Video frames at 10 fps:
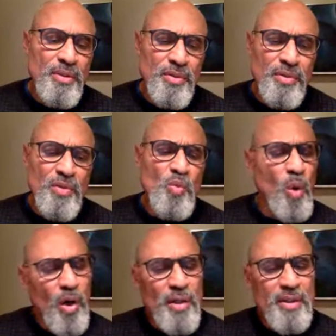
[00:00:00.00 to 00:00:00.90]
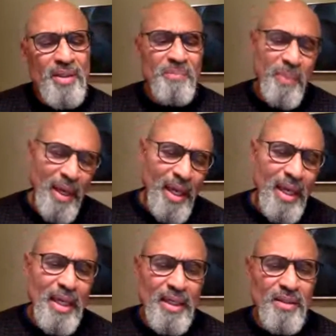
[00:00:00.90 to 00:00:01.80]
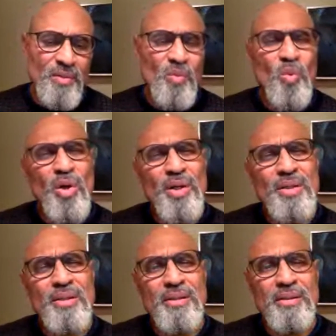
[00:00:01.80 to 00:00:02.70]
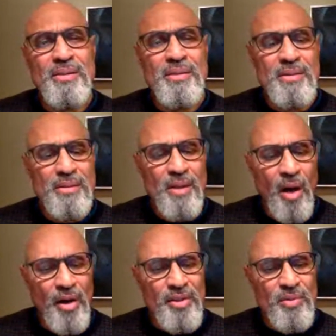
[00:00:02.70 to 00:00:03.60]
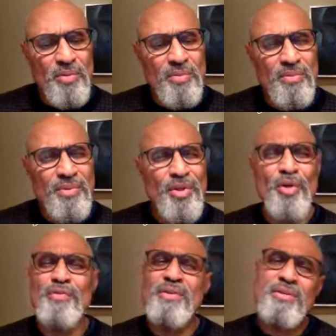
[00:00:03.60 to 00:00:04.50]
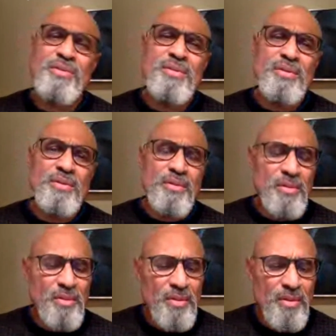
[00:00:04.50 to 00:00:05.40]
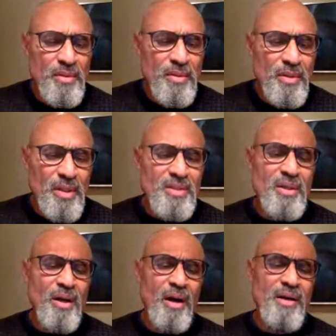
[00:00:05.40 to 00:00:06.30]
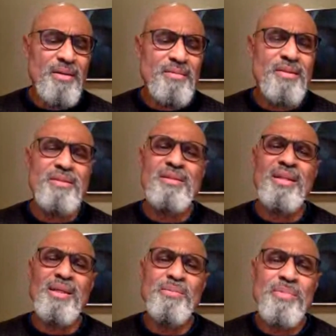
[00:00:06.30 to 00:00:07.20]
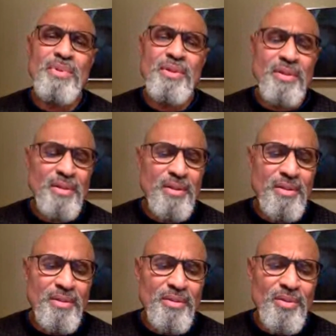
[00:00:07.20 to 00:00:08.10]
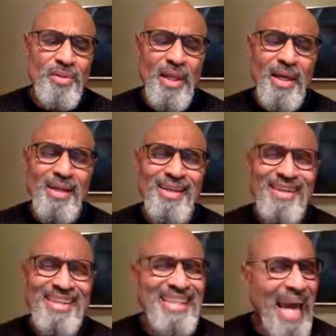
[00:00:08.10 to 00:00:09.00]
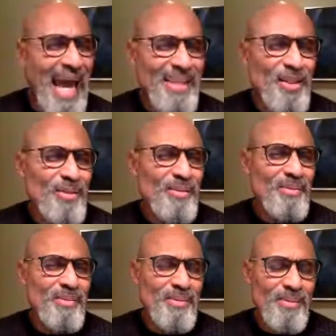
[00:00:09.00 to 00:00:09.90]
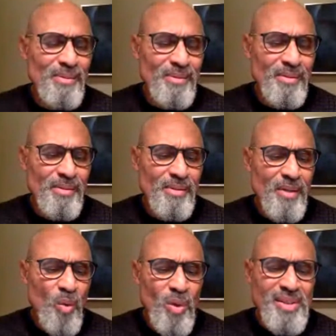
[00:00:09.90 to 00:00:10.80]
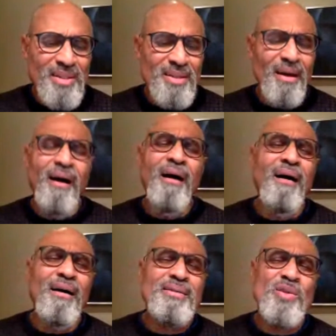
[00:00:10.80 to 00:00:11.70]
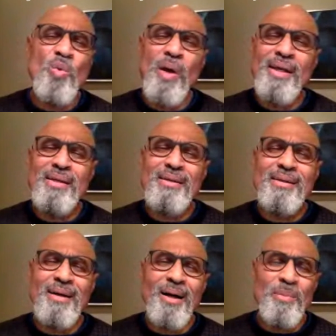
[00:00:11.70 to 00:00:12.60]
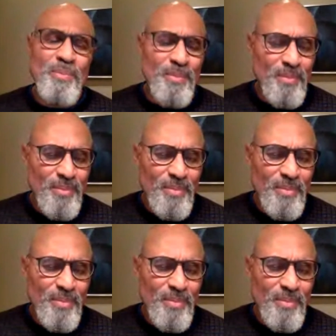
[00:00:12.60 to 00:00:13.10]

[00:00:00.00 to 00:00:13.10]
Do you work and pay and work? Are you nervous? Is it hard to sleep? Do they got you? Was it hard to wake up?